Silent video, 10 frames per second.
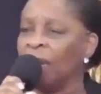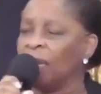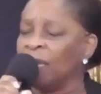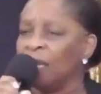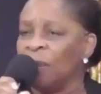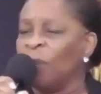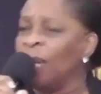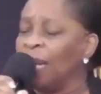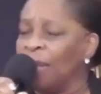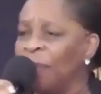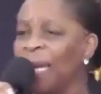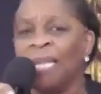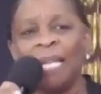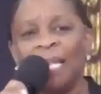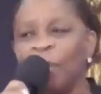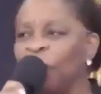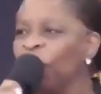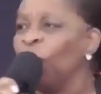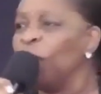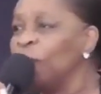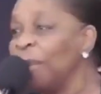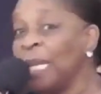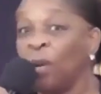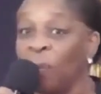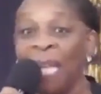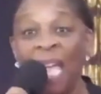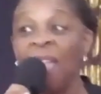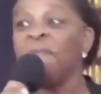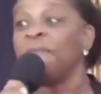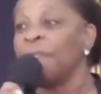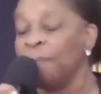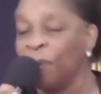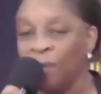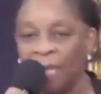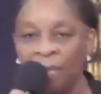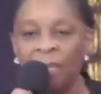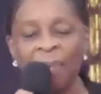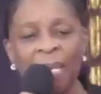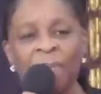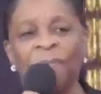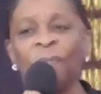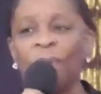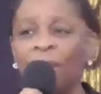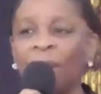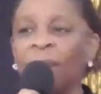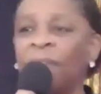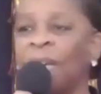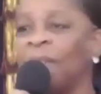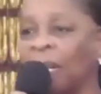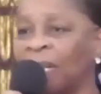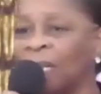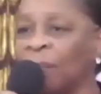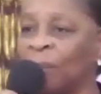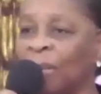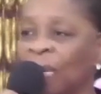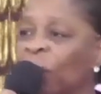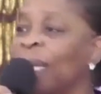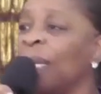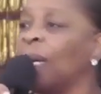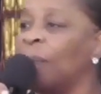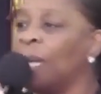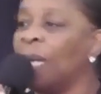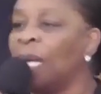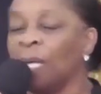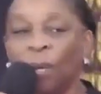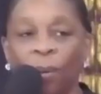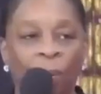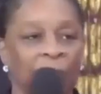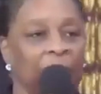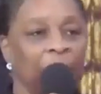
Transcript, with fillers: And I said, Why? By then, he'd been calling me. He called me every morning, sometimes four o'clock, five o'clock in the morning. He'd wake up and call me.